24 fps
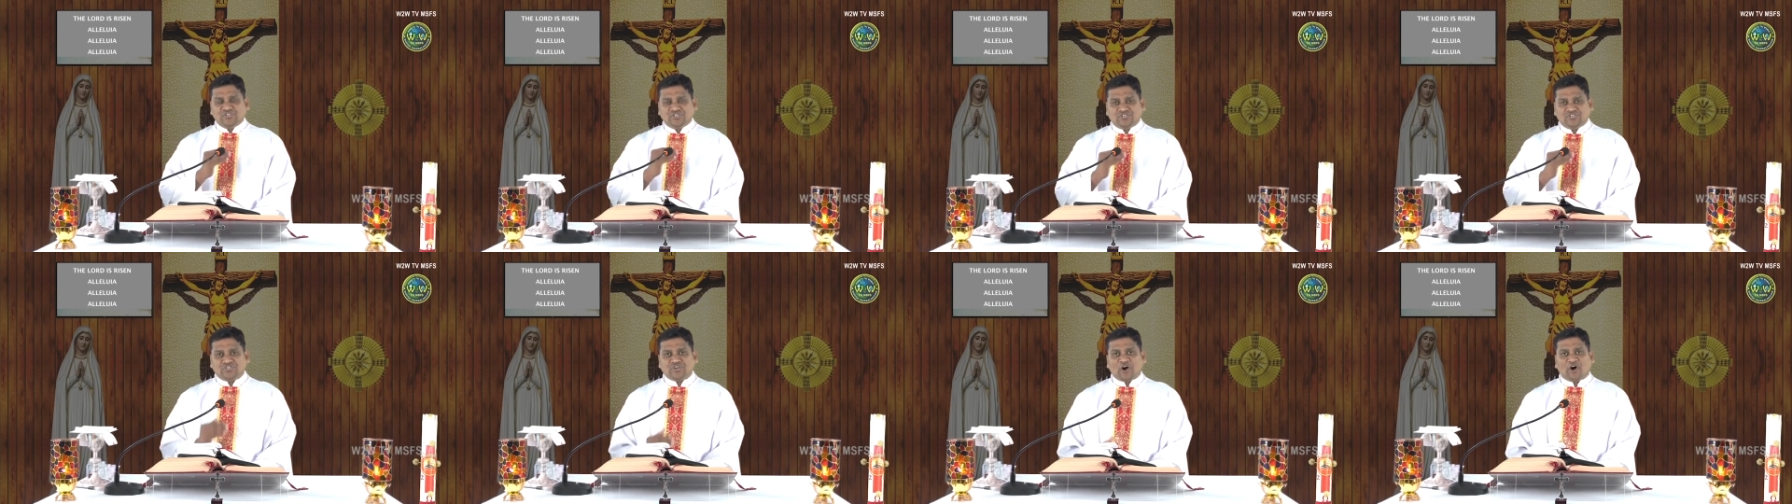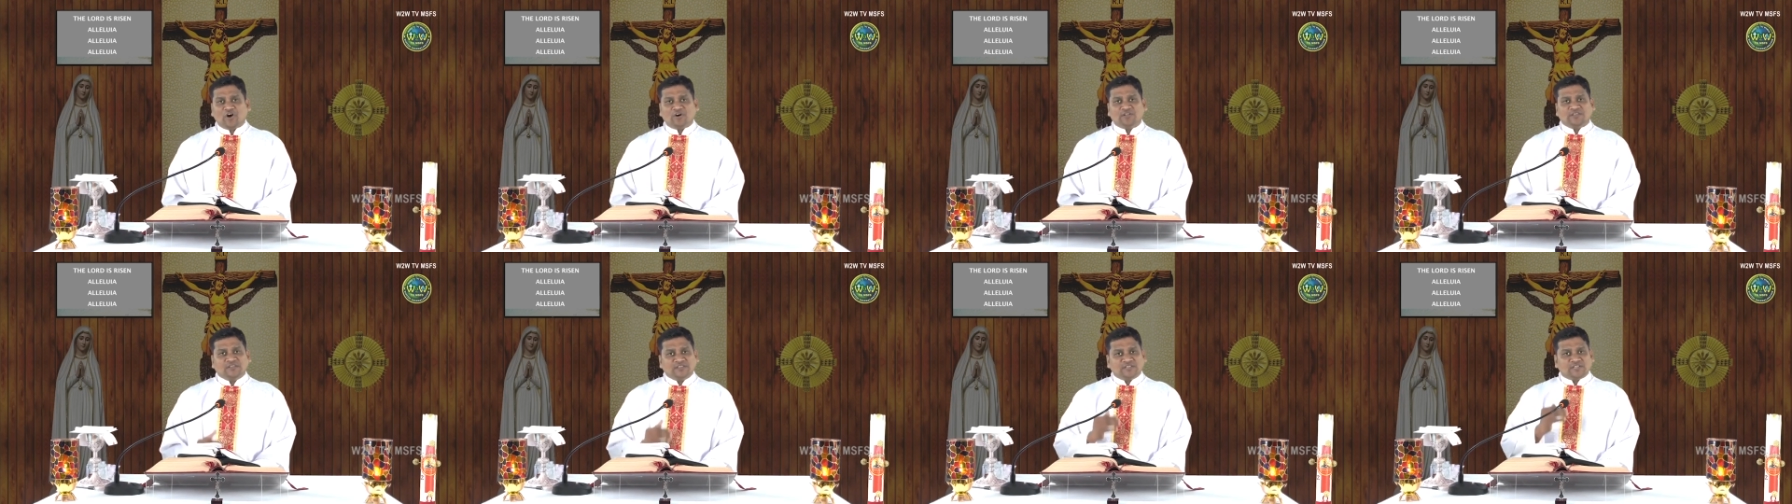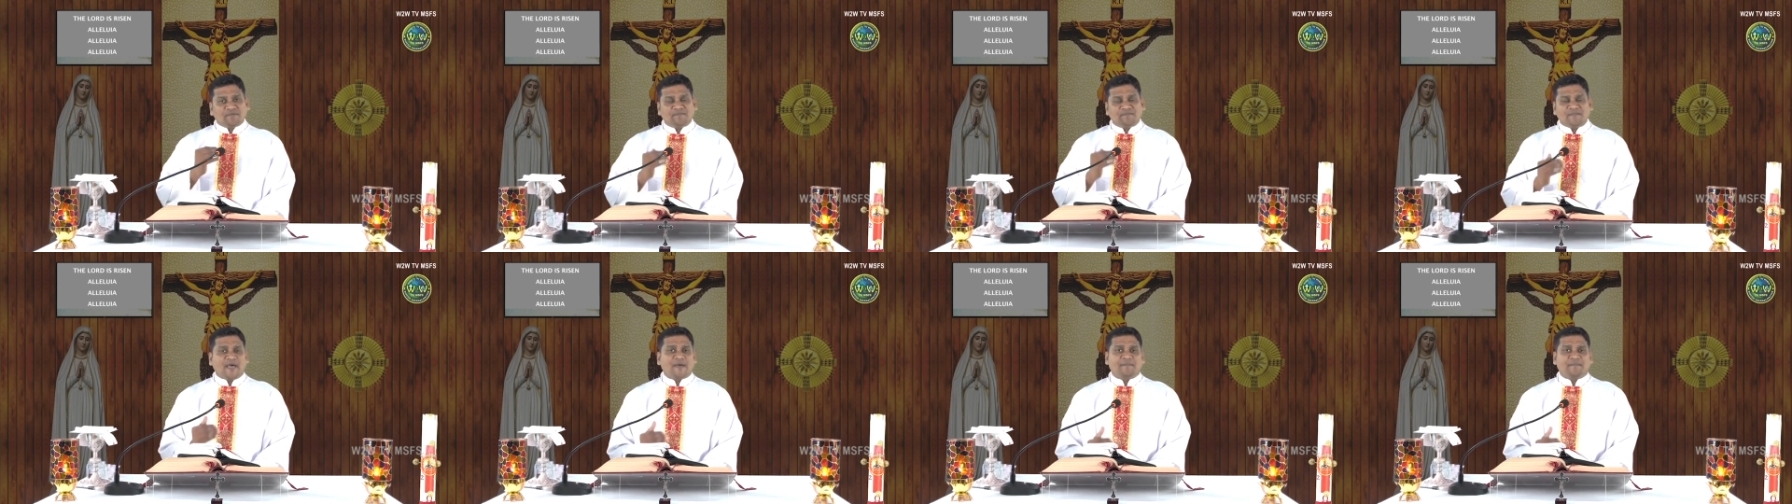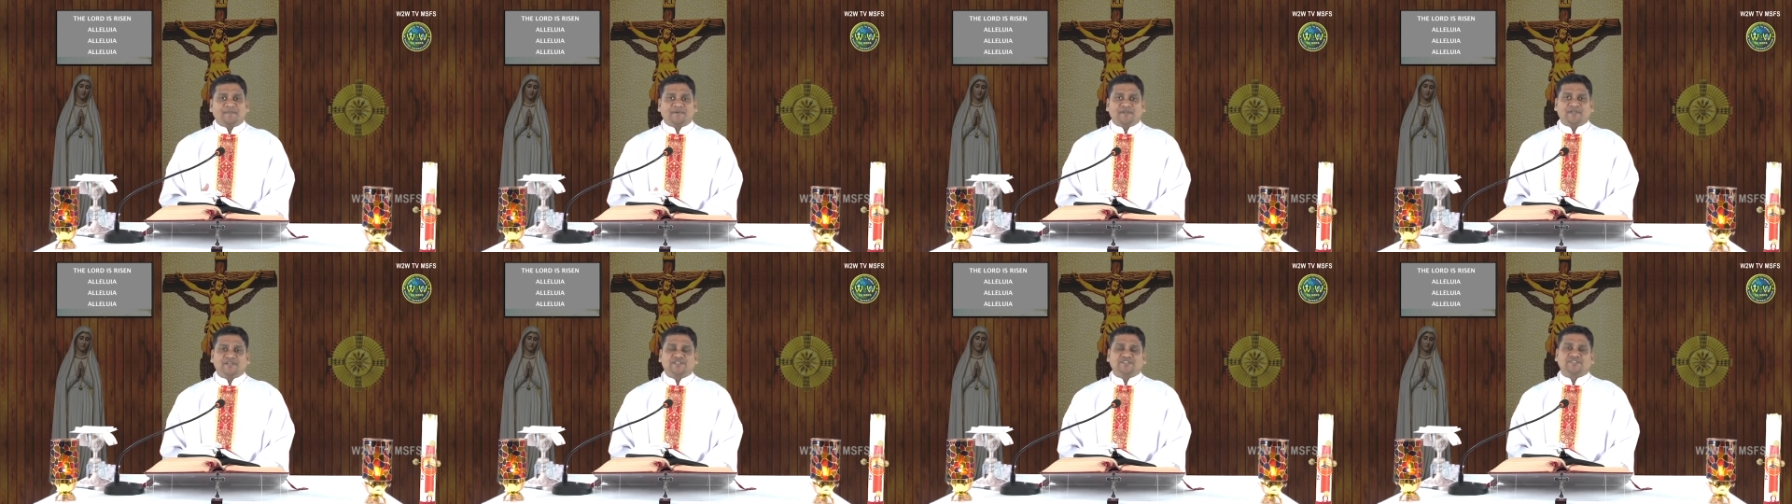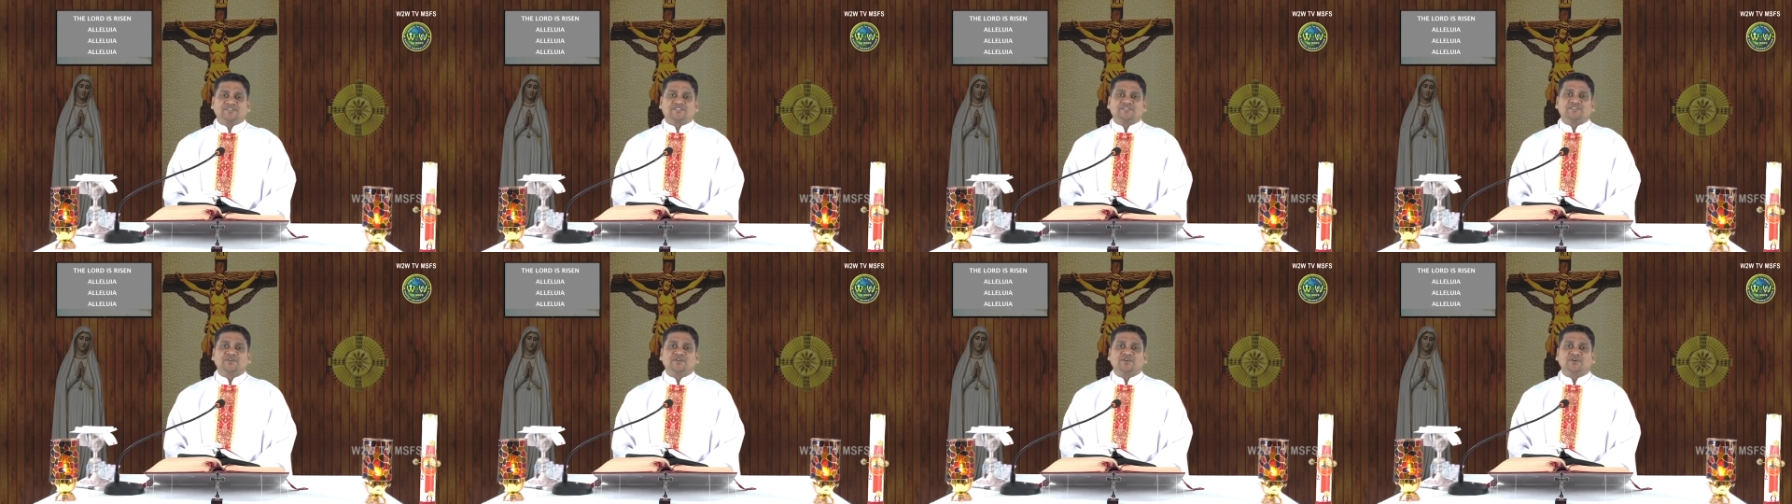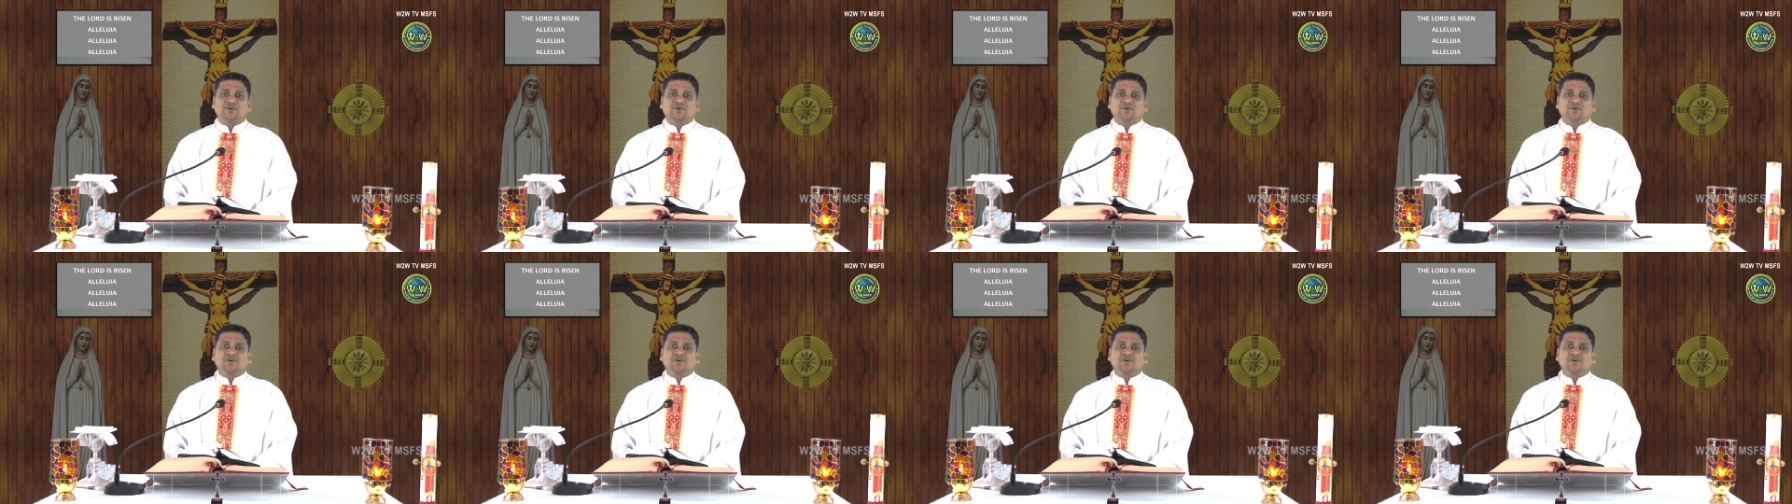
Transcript: John the Baptist,